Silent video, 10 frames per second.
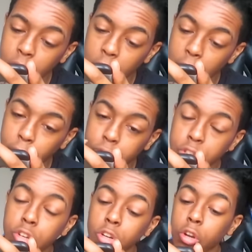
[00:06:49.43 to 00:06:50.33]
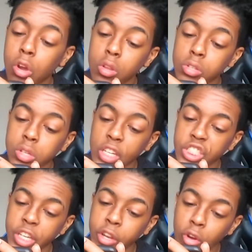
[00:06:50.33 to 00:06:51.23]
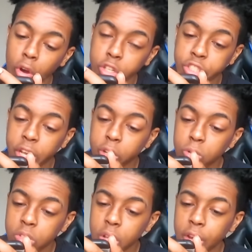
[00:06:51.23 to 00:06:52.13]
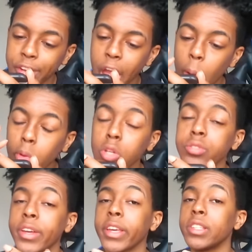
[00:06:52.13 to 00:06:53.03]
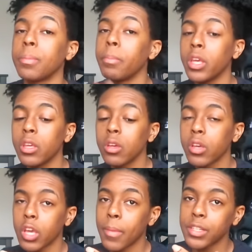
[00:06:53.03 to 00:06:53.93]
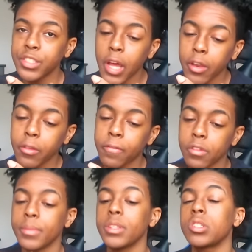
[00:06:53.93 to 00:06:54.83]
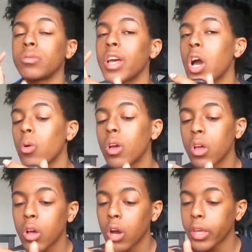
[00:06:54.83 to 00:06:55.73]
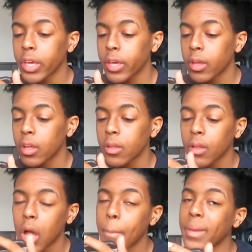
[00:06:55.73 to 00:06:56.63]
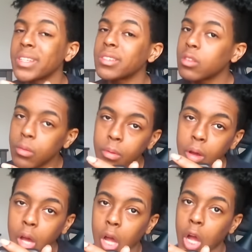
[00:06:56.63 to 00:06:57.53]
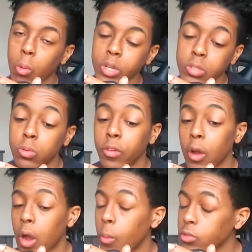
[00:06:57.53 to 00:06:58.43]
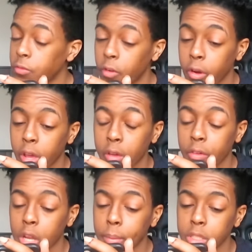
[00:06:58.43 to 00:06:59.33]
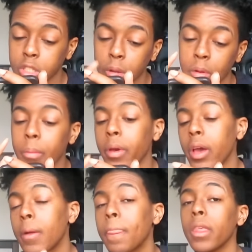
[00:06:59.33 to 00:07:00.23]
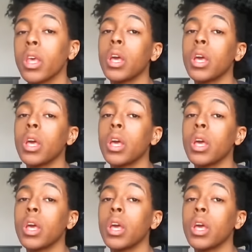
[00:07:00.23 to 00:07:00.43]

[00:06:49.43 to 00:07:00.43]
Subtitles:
I used the darker colors to like shade in all the shadows. Now it looks like it's me and my shadow, you feel me? So now, again, I messed up. I went too far ahead. Forgot my shadow, my bad.